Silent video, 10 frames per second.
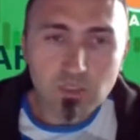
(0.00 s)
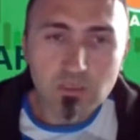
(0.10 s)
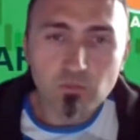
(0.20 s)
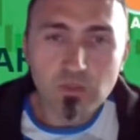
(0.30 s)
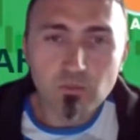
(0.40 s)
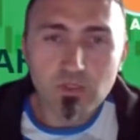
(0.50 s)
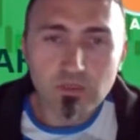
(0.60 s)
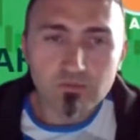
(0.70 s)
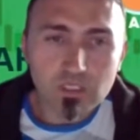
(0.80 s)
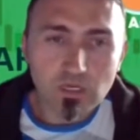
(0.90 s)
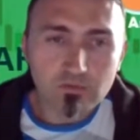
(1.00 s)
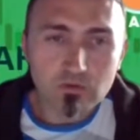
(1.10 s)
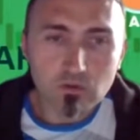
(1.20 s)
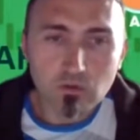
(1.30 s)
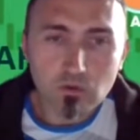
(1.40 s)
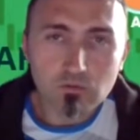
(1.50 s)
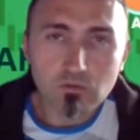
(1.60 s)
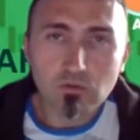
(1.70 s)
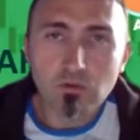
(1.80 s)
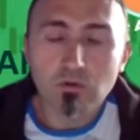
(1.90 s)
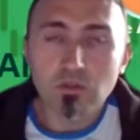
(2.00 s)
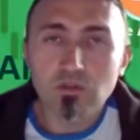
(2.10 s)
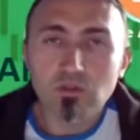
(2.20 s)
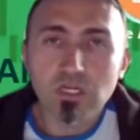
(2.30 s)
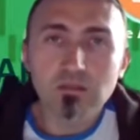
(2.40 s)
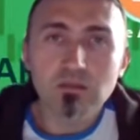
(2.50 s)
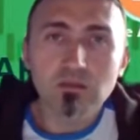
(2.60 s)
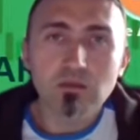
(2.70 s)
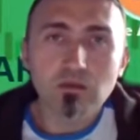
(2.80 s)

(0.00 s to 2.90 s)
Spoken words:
many people have suffered a lot in trading,